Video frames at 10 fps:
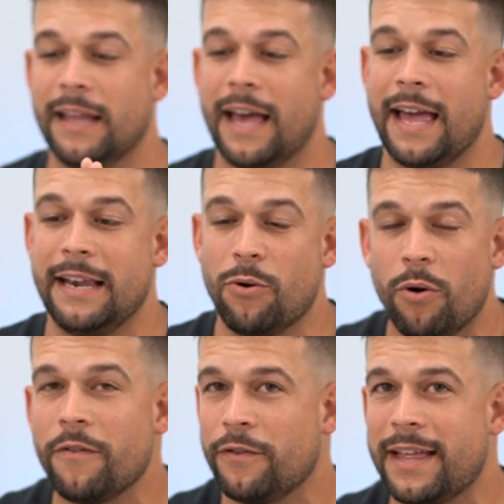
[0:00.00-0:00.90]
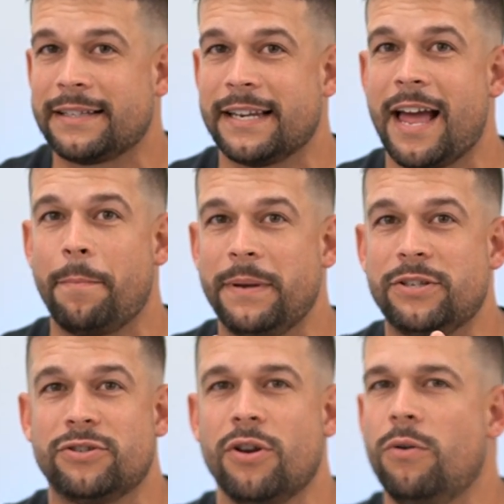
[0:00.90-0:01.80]
in order for that to not be
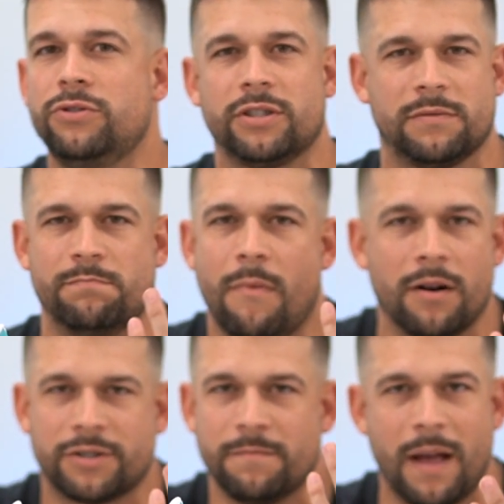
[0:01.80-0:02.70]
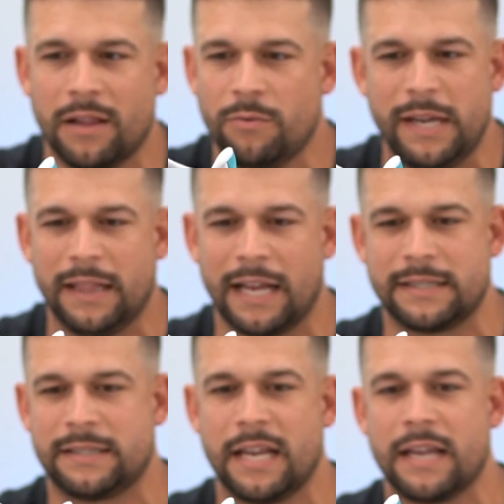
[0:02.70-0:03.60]
so just marshmallowy, like
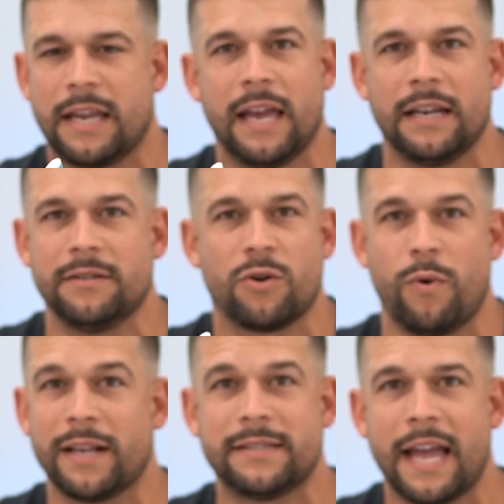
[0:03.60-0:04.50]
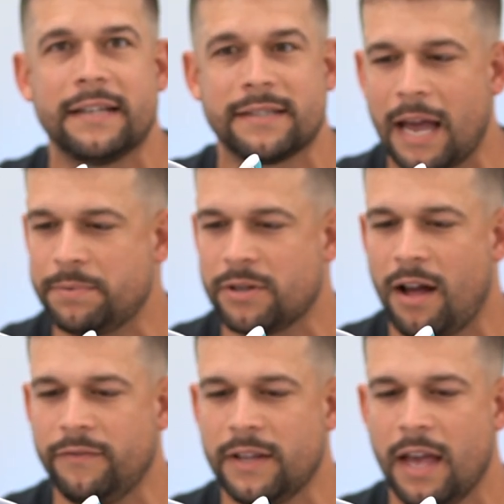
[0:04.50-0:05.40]
sink in quicksand type
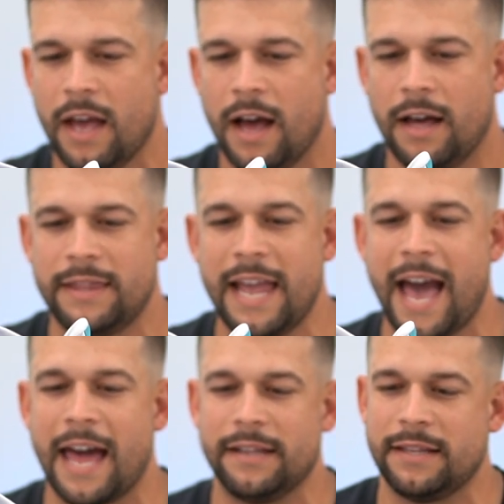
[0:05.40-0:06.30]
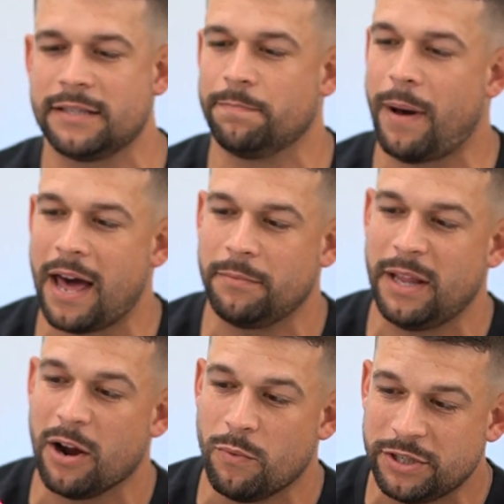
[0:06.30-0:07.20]
soft, they added this bottom
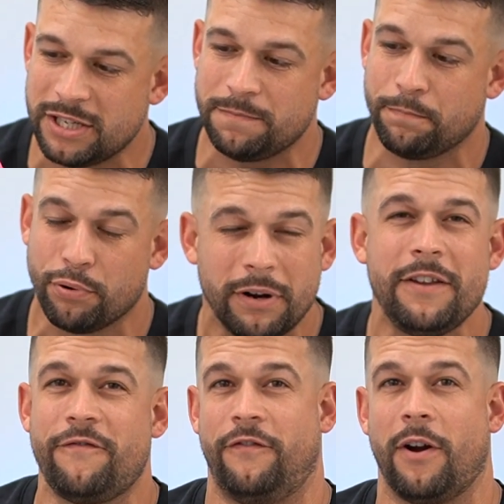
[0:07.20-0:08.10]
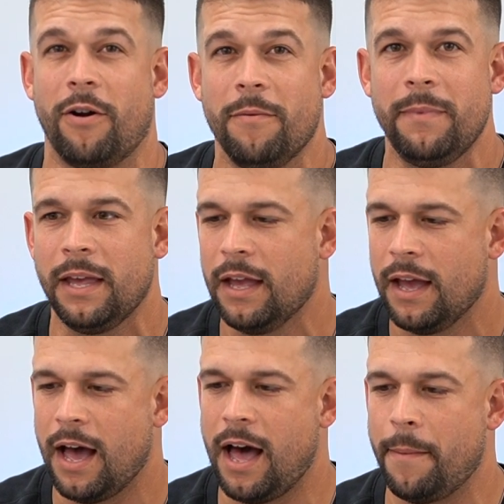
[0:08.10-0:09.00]
layer, which is pretty firm,
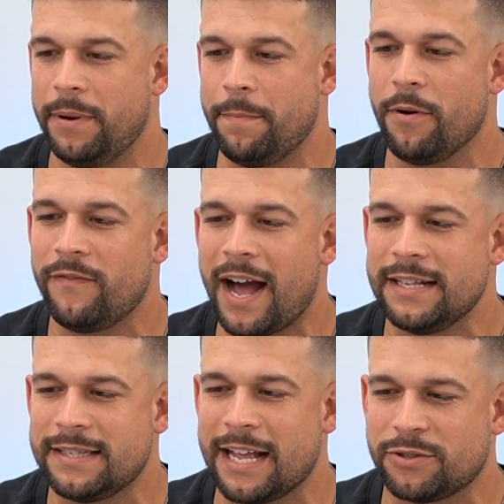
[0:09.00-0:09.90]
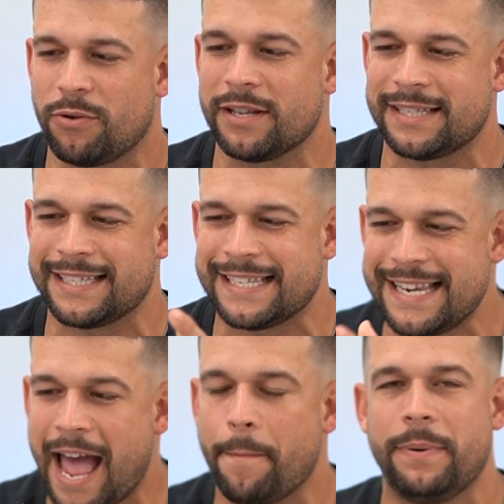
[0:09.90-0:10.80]
but it provides that sort of
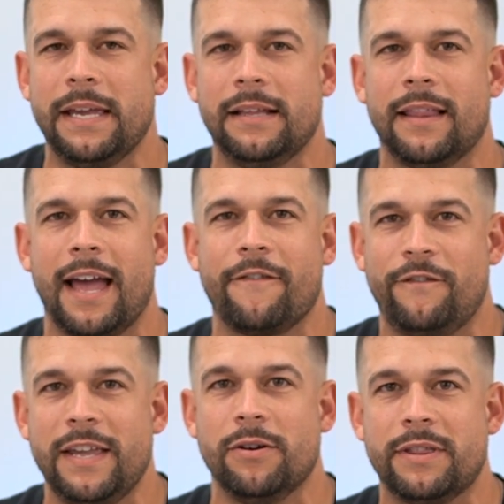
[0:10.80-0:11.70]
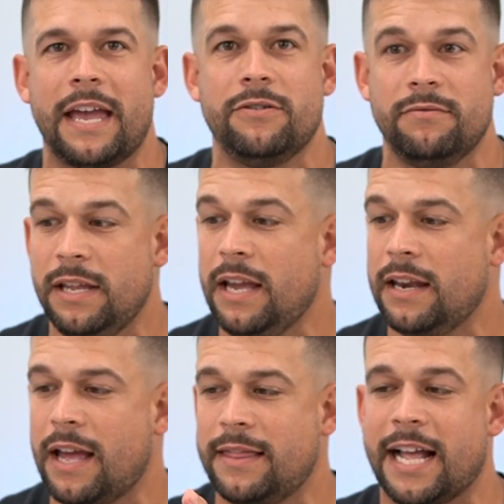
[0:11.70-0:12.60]
snappy like feel that you
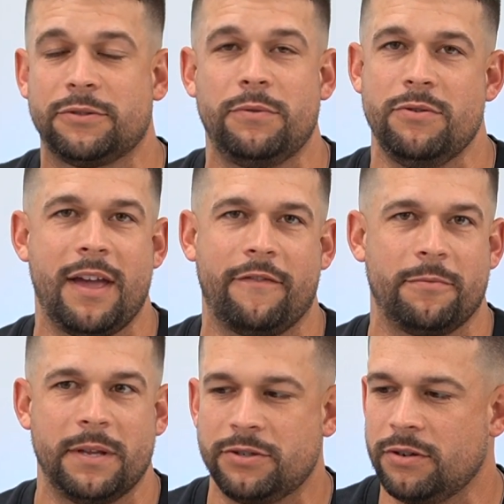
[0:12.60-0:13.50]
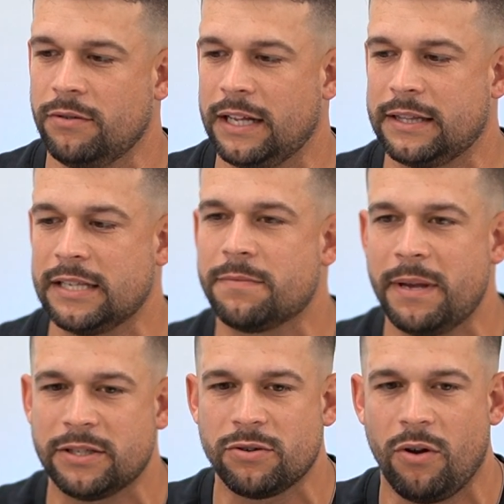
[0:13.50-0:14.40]
need, and that's what you get from this shoe. Like this
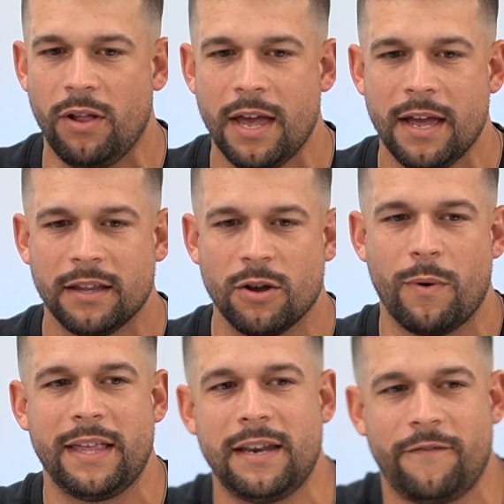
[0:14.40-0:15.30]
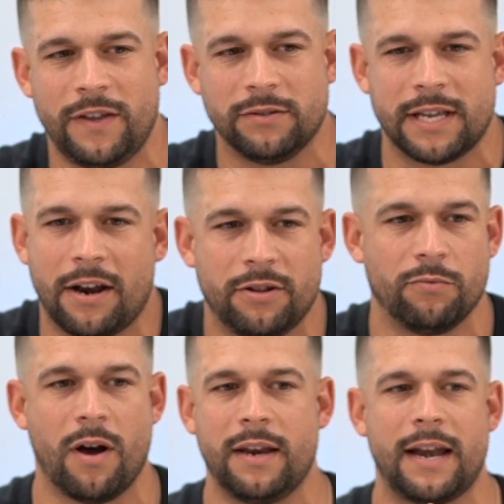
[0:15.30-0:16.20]
midsole, the way that it feels out on the
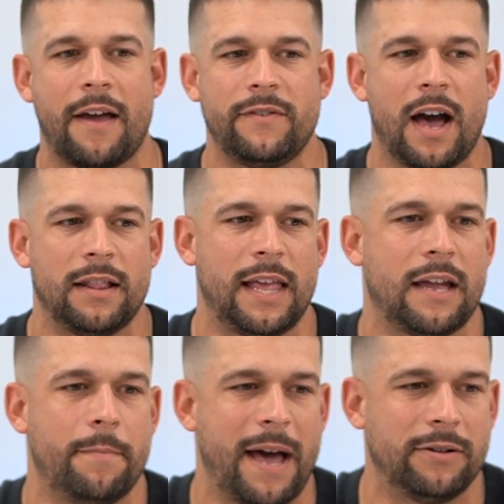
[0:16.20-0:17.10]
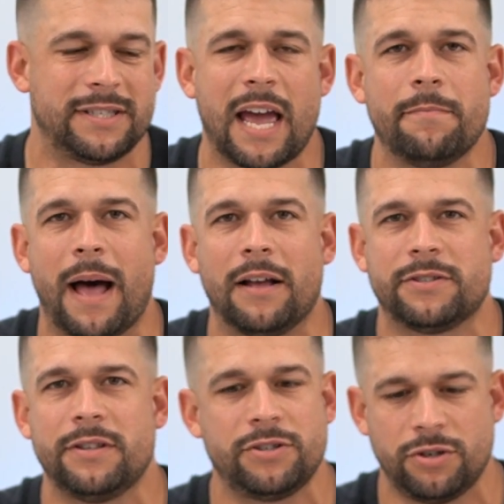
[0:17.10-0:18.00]
run, and I've got like about 10
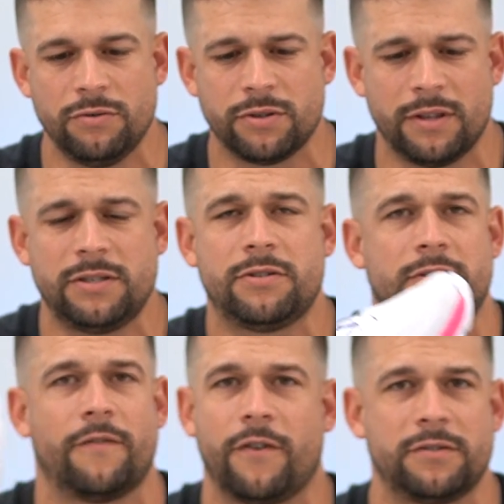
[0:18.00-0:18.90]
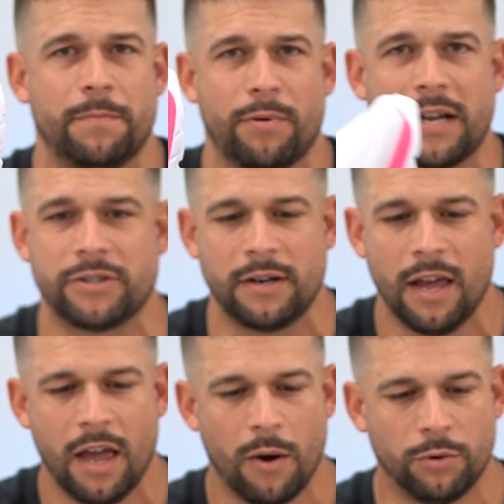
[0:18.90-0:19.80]
miles in this shoe, so this is just a first
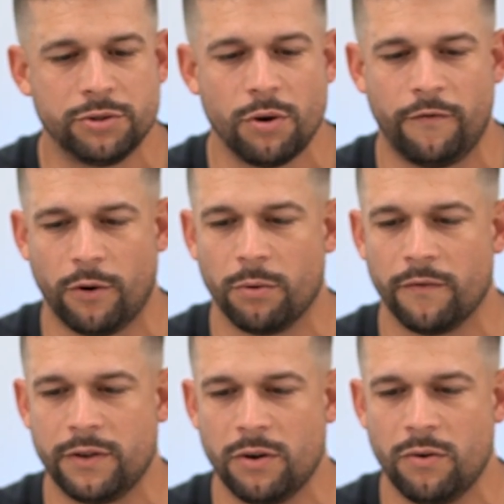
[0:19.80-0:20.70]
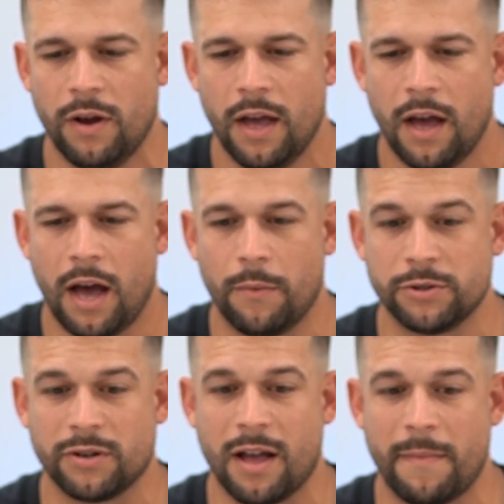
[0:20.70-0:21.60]
impression. We'll do a full review,
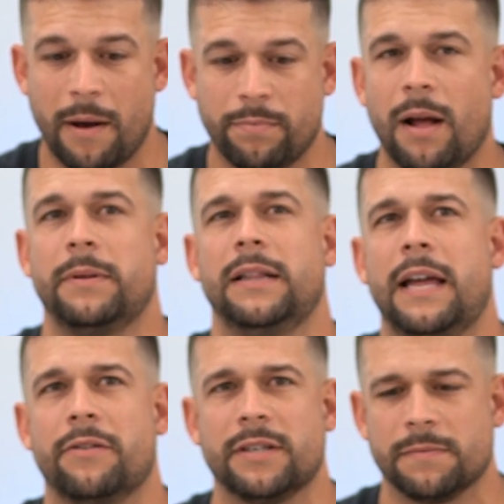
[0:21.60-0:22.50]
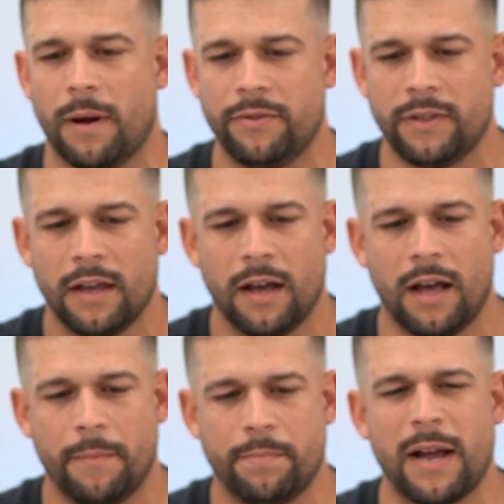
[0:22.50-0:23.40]
which will come out probably later this month.
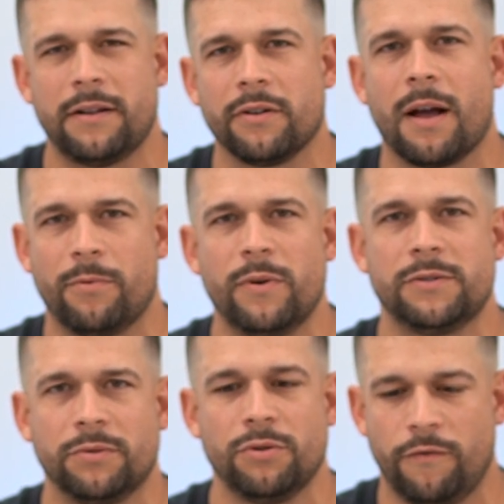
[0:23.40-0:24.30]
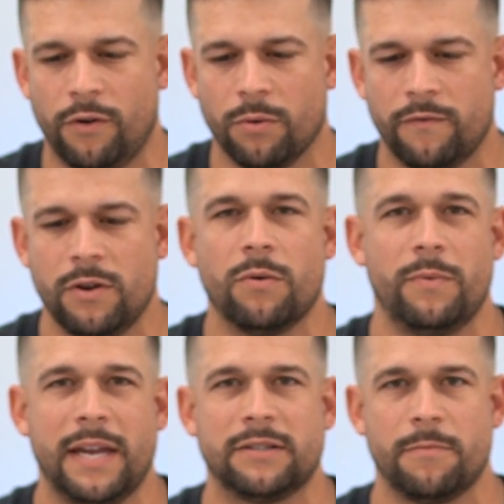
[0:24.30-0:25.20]
Probably another couple weeks, we'll do a full review when
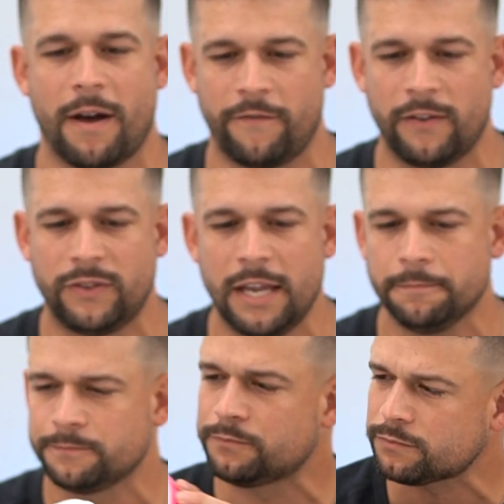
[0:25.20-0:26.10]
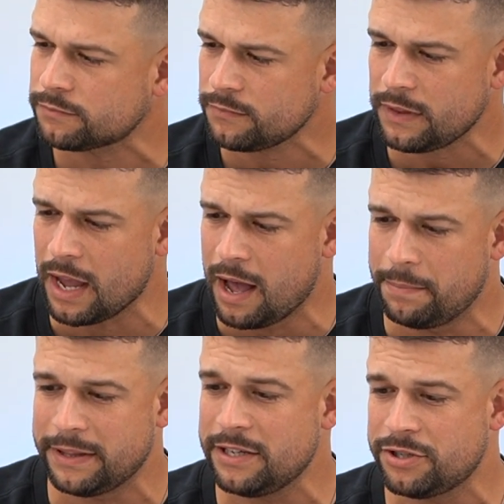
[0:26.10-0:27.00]
we get to about 50.
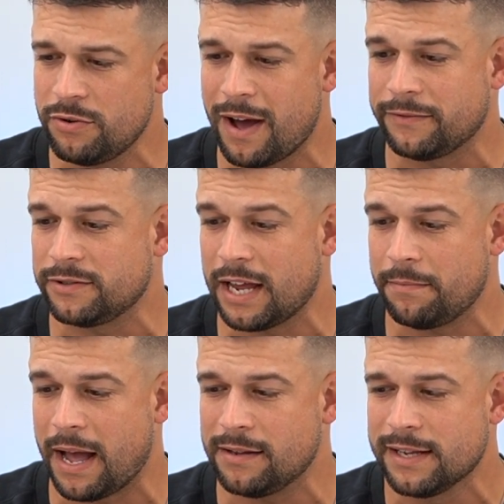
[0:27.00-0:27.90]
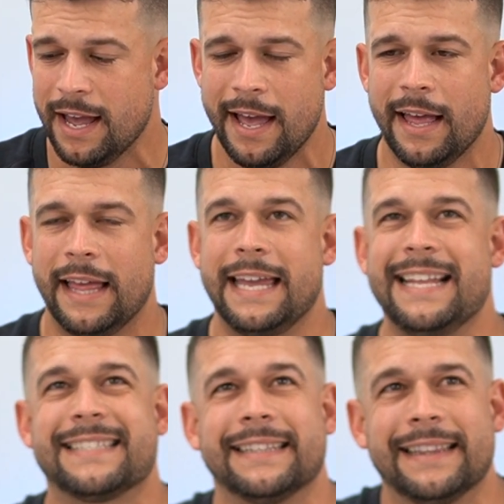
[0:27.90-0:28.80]
But this shoe, after 10 miles, like
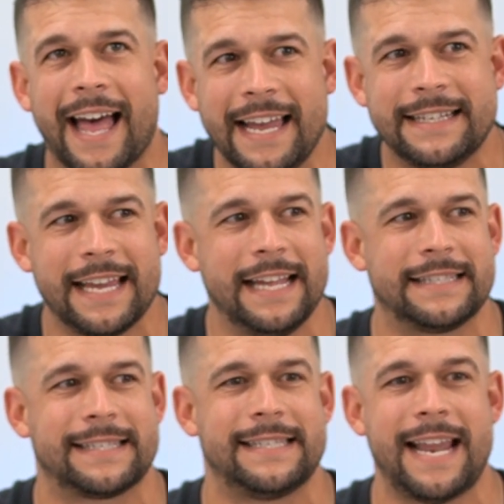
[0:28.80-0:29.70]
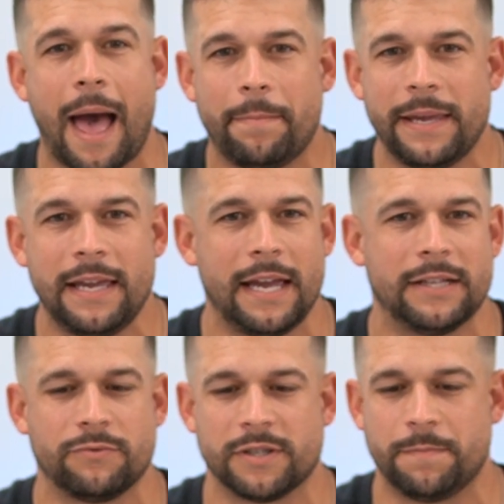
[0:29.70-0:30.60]
it's light, it's snappy,
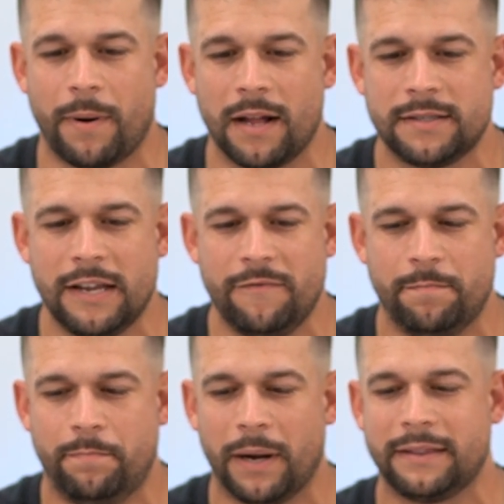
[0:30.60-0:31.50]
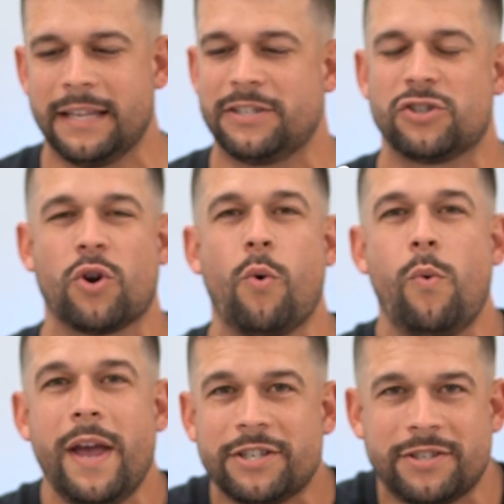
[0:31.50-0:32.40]
it's responsive, but this
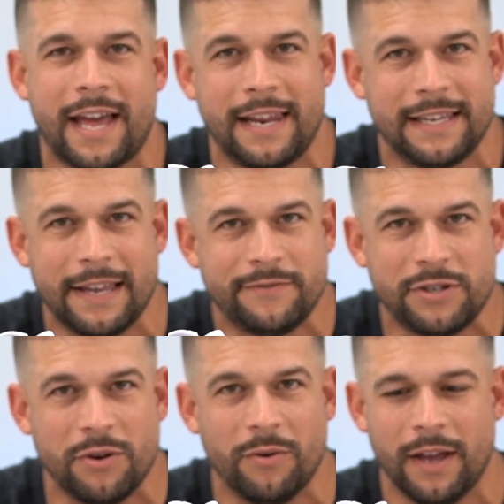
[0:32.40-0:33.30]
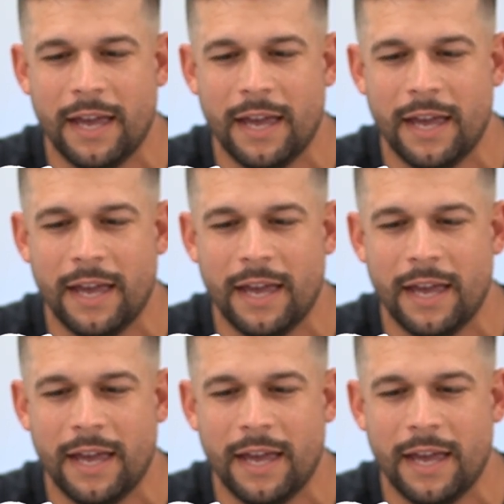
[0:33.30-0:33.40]
squish that it gives you,